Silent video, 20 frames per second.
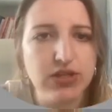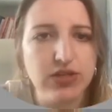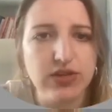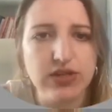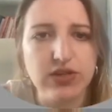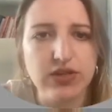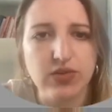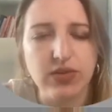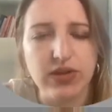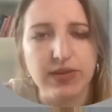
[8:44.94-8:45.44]
so
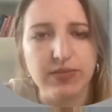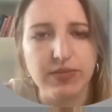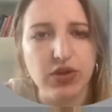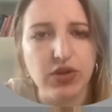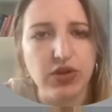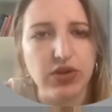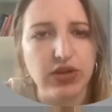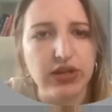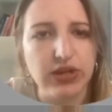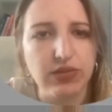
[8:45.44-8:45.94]
these are what I'm
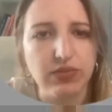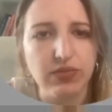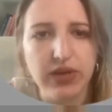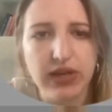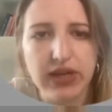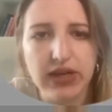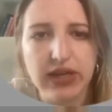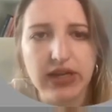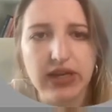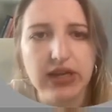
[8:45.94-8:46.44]
currently
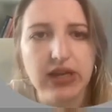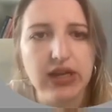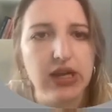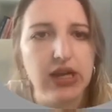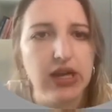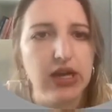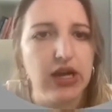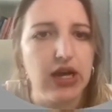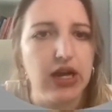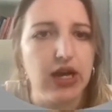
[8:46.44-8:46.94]
reading.
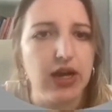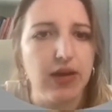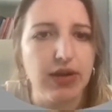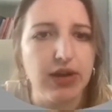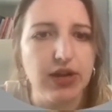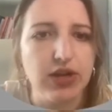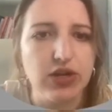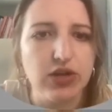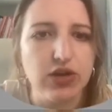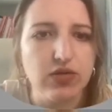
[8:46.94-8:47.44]
Um,
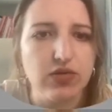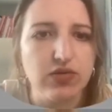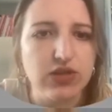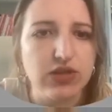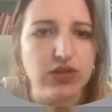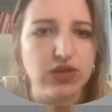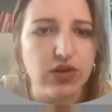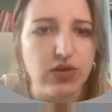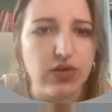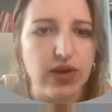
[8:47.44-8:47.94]
any notes?
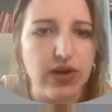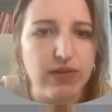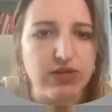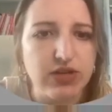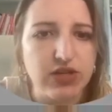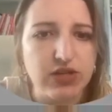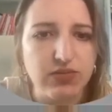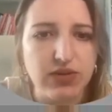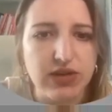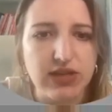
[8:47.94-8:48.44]
So I'm
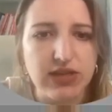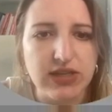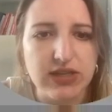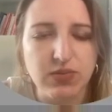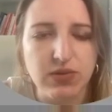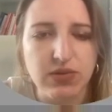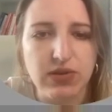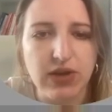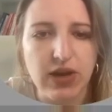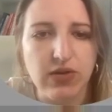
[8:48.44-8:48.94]
just reading this
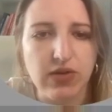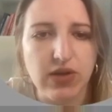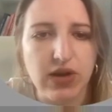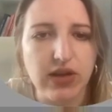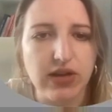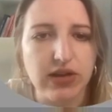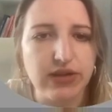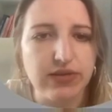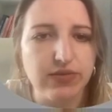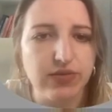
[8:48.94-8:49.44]
one now
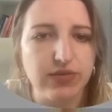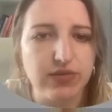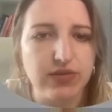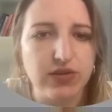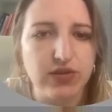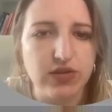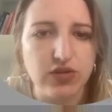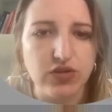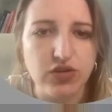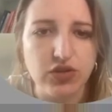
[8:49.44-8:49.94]
called Influence is Your